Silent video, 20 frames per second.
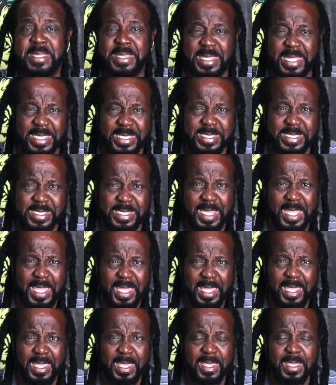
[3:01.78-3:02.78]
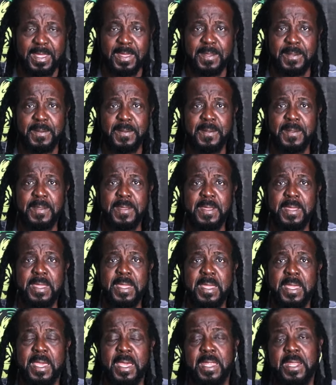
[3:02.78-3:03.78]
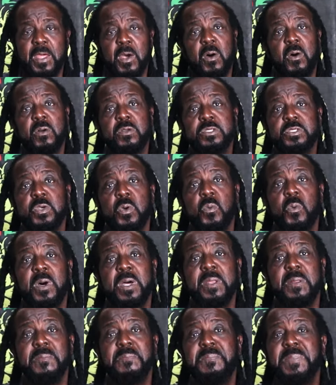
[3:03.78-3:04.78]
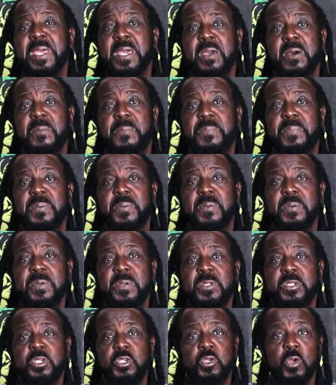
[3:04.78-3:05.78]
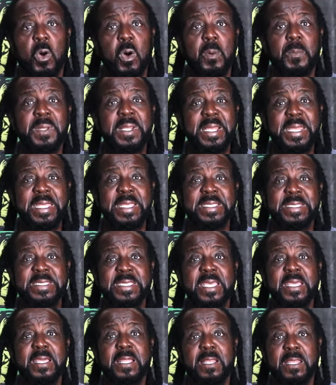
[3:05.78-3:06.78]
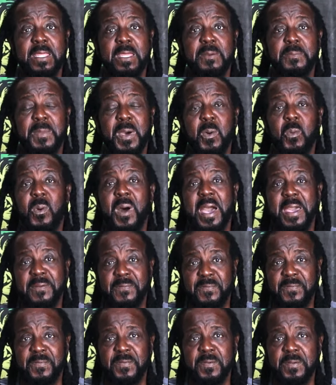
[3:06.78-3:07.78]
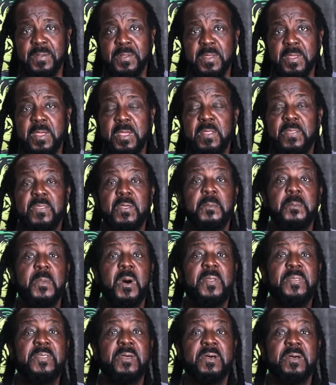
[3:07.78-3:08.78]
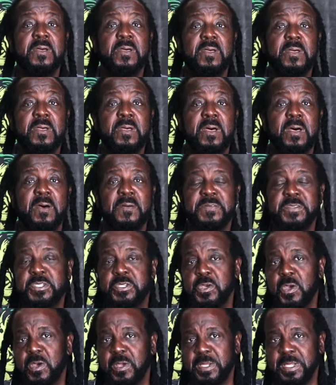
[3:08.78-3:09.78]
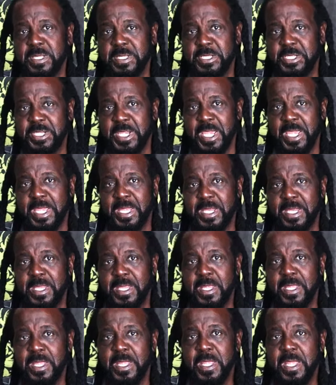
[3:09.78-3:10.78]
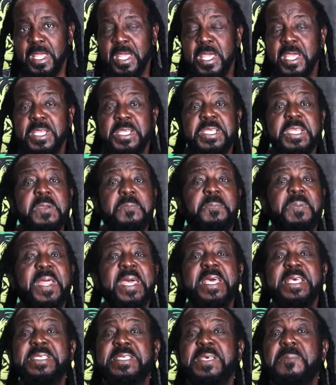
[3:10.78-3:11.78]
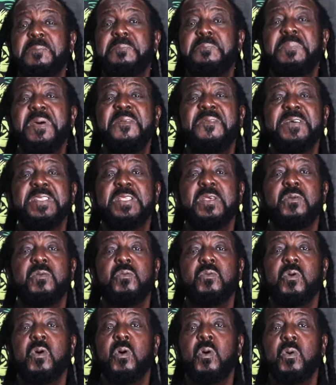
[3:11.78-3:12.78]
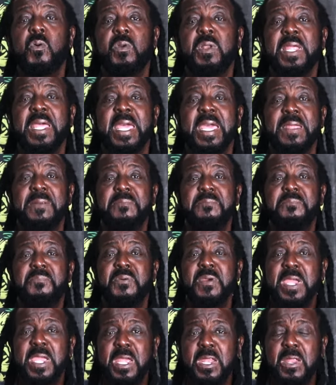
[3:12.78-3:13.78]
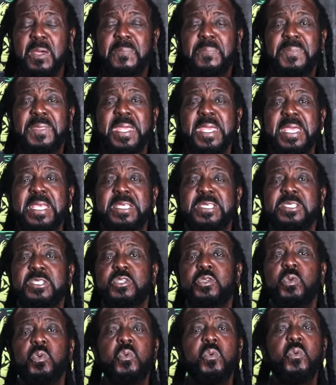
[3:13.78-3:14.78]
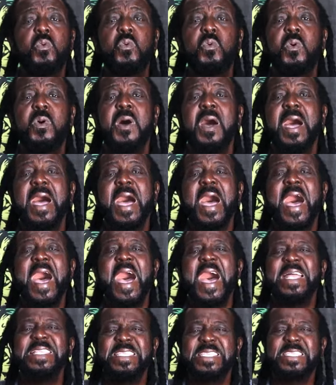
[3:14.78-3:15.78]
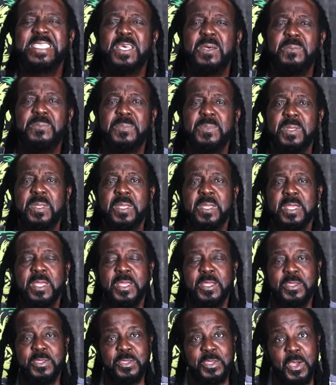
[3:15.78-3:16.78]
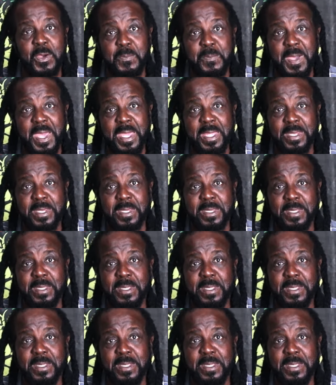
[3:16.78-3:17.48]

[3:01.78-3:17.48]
this day. And I also want to big up Dorma Lee Sinclair, my wife, the mother of Shawn and Shane. She plays a pivotal role in bringing up these two handsome young men